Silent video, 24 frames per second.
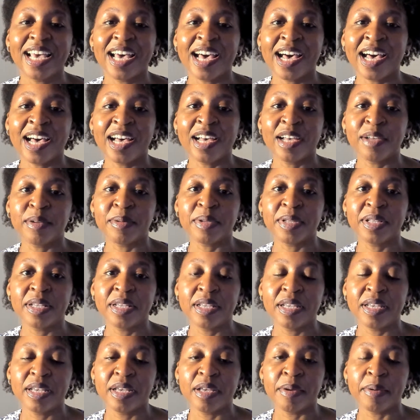Uh,
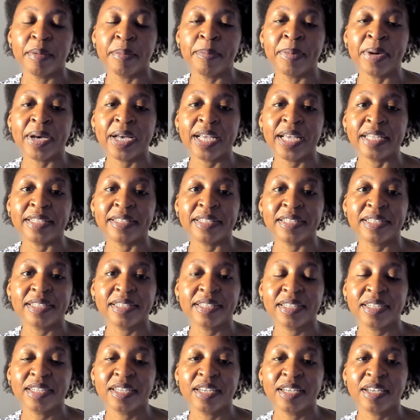but
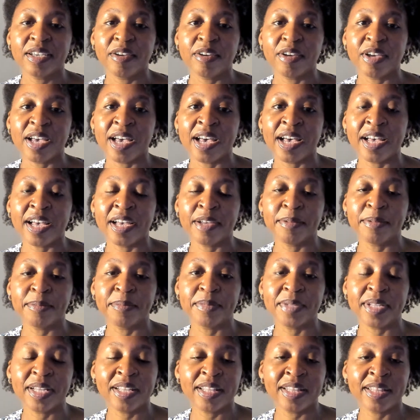
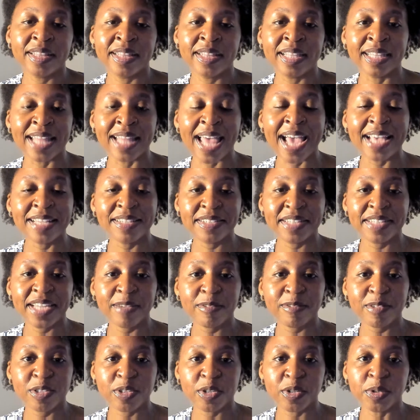the last day
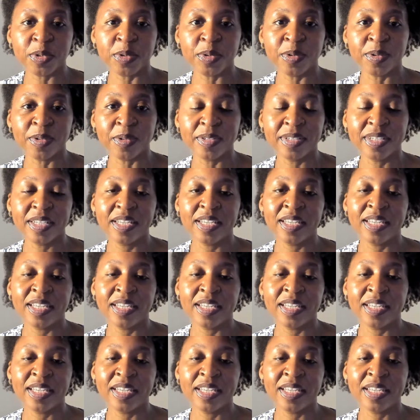of school,